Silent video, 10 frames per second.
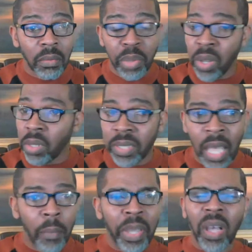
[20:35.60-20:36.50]
because
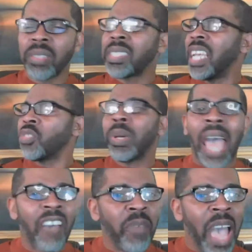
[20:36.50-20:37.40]
because guess
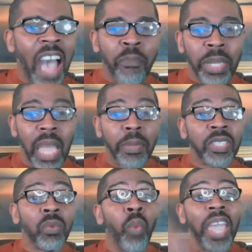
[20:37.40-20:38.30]
what i've i've been able
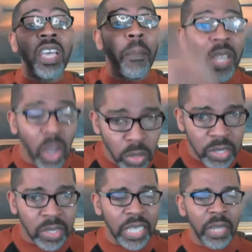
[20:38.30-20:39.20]
to wake up and go to
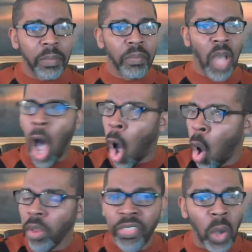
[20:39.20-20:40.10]
sleep
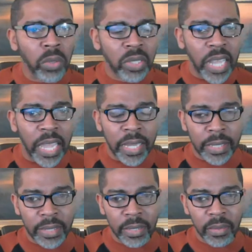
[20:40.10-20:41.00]
all of those
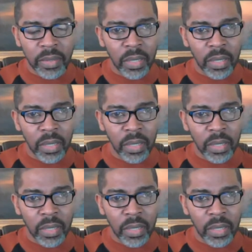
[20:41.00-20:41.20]
days